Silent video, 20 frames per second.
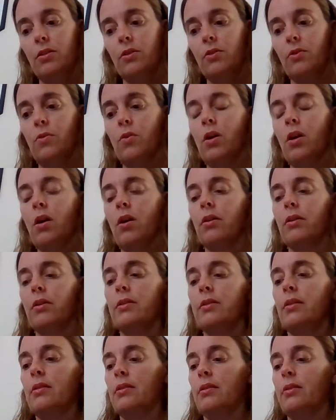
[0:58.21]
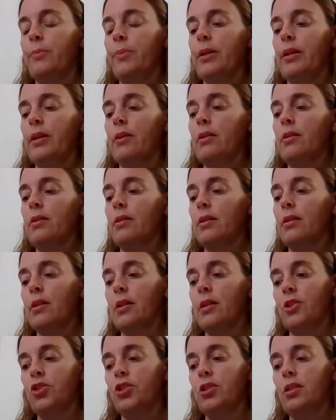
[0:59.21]
Squawk, says the parrot.
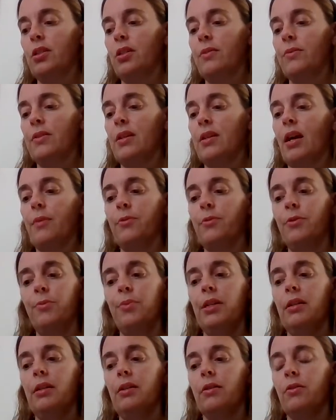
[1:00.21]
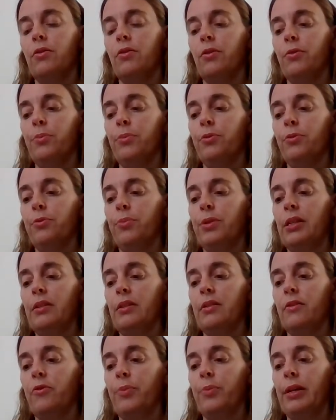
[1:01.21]
She gives Captain Pete a crumpled
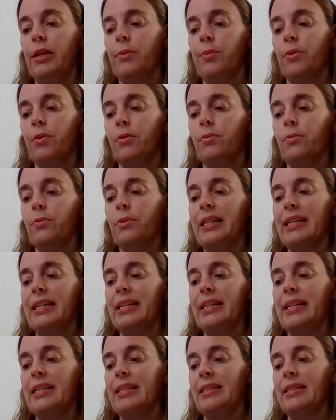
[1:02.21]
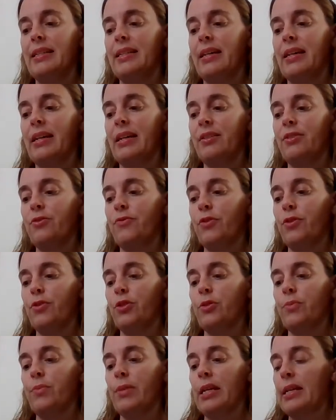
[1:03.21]
piece of paper. What is it? asks
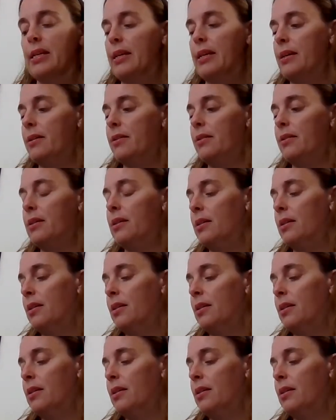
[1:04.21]
First Mate Callie.